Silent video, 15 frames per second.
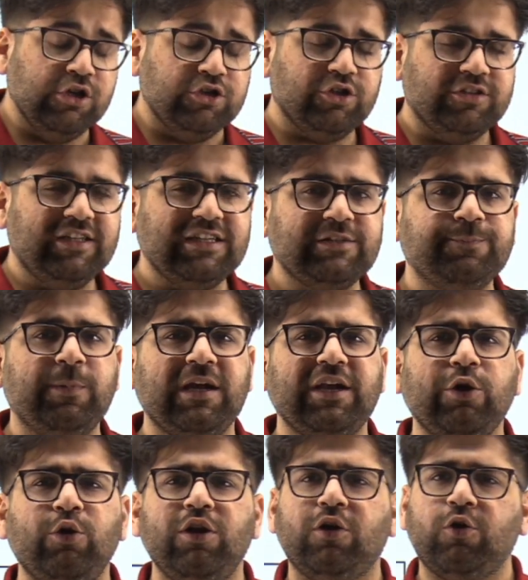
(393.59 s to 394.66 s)
So this
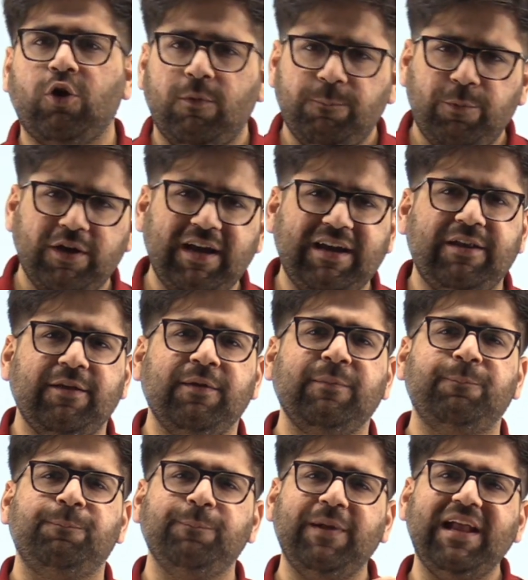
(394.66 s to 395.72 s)
particular component
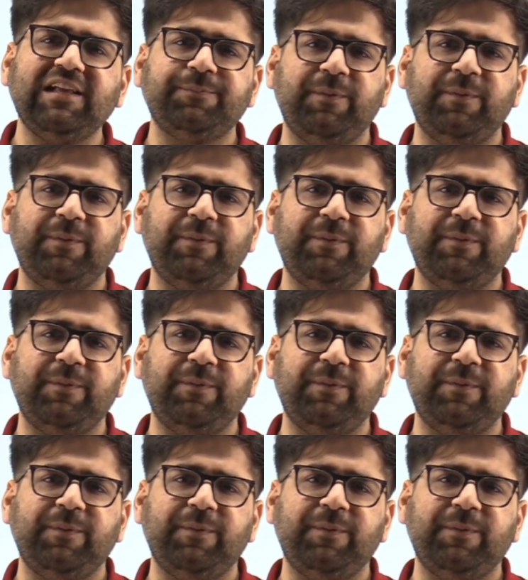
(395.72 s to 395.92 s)
makes